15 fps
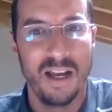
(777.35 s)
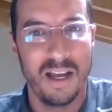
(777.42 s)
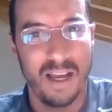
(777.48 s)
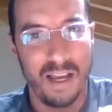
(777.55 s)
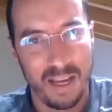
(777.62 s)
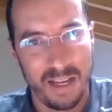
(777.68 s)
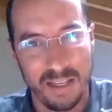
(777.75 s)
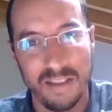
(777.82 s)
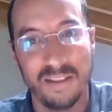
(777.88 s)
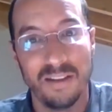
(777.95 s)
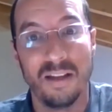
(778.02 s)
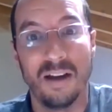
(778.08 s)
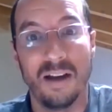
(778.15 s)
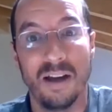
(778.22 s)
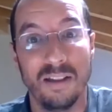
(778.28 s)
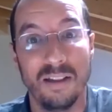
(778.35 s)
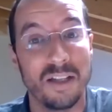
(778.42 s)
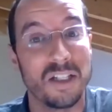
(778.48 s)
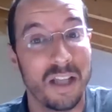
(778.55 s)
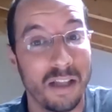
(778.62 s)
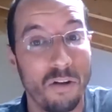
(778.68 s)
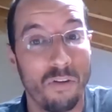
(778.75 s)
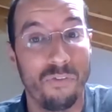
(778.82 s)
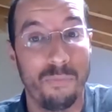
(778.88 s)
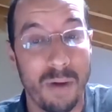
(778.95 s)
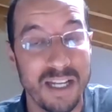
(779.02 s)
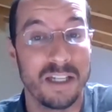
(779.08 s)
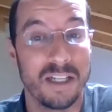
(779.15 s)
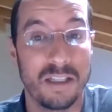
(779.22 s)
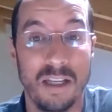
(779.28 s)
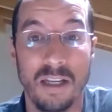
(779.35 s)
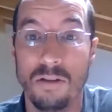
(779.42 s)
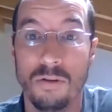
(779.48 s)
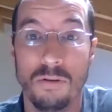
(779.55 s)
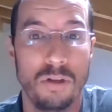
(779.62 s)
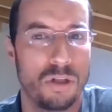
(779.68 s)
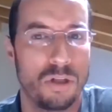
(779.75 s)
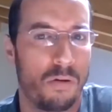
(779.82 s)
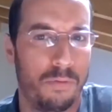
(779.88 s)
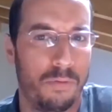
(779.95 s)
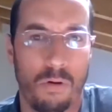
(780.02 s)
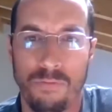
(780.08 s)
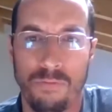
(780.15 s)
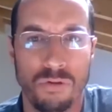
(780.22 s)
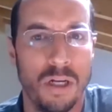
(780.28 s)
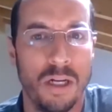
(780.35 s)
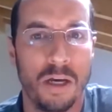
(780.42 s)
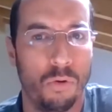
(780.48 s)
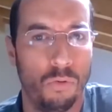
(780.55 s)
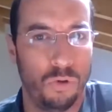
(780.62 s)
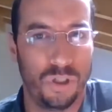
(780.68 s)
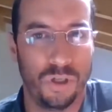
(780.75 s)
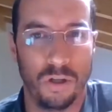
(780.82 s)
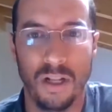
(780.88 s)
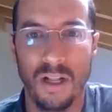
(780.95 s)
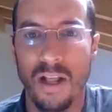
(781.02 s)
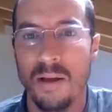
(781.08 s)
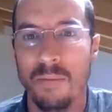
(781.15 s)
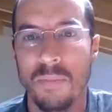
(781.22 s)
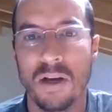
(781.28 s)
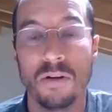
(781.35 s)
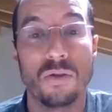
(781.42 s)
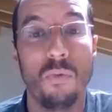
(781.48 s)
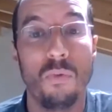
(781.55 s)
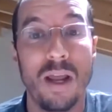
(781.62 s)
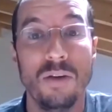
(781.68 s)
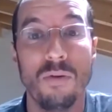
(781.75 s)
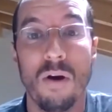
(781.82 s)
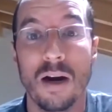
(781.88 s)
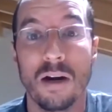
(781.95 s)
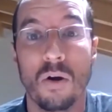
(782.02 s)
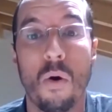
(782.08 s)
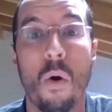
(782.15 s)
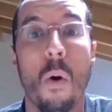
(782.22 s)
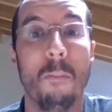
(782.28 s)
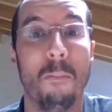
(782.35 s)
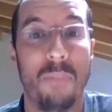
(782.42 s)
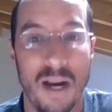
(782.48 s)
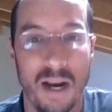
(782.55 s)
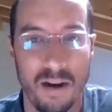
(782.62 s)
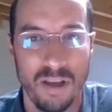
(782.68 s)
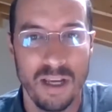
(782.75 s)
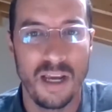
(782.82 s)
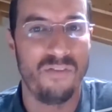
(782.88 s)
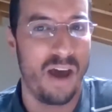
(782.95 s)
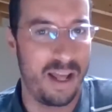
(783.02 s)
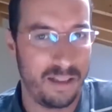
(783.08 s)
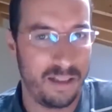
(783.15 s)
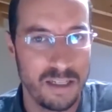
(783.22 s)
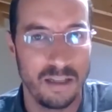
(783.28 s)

In the study of mass extinction is obviously crucial, because when you are comparing events